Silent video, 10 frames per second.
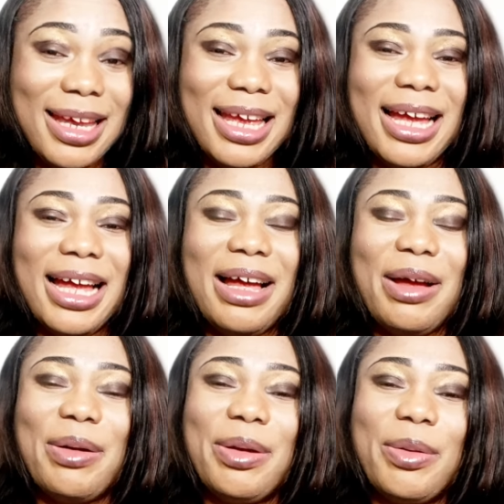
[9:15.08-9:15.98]

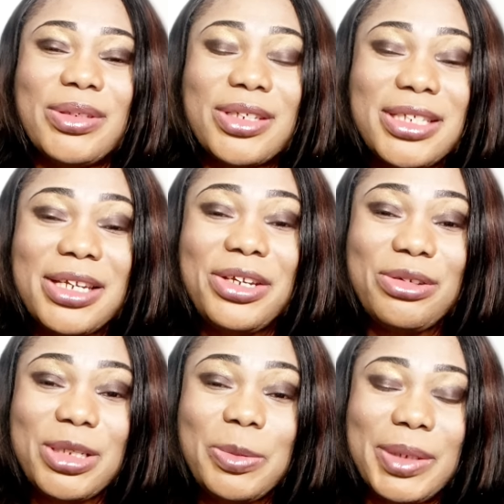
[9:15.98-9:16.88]
Oh, it was such a
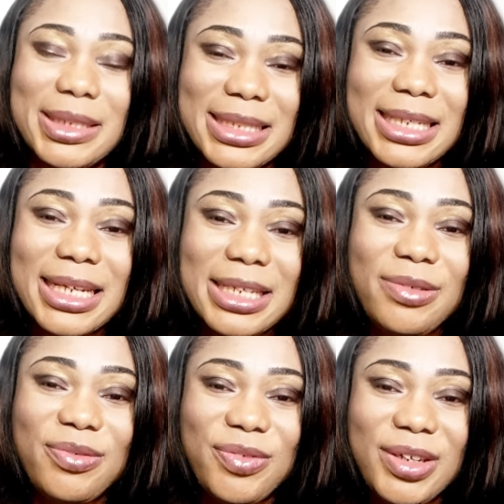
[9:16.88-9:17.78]
huge pity that
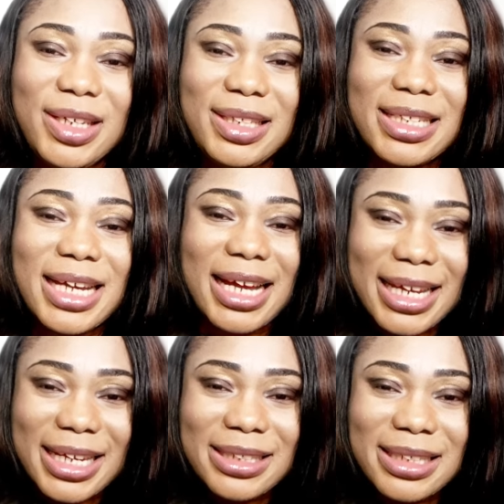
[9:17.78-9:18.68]
Ify
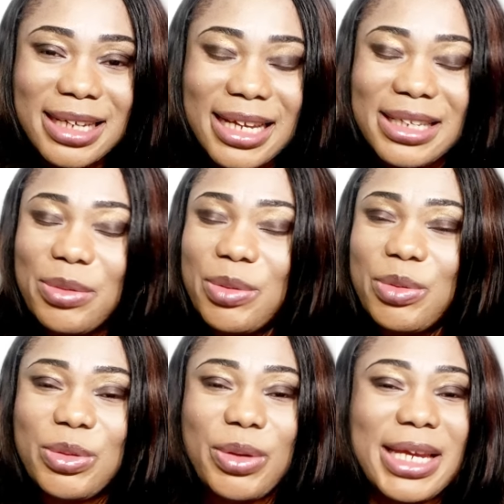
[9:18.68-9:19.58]
died, and
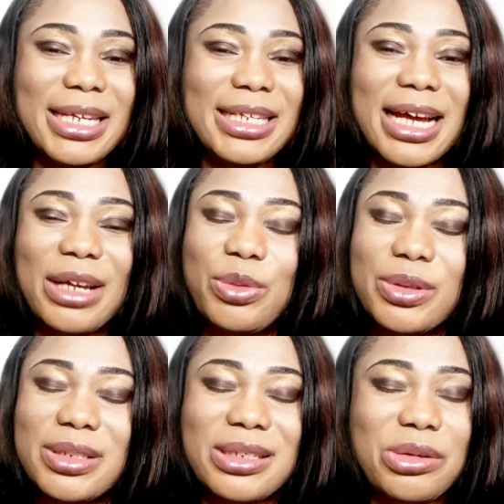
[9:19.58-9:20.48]
the way he died
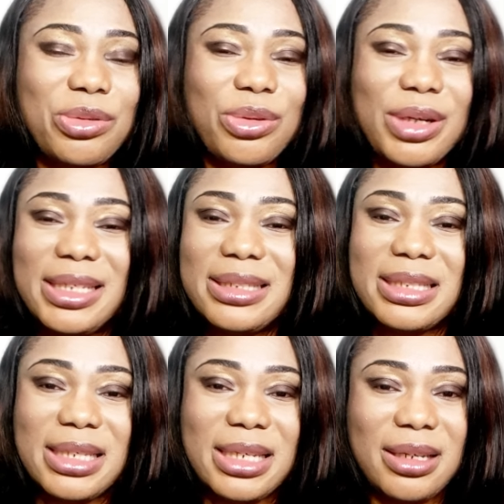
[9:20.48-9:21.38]
was
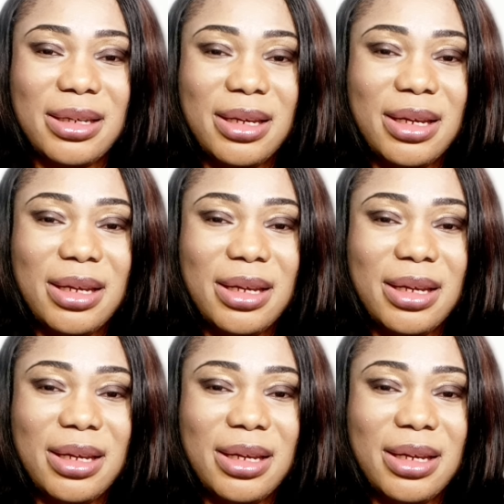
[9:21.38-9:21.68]
crazy.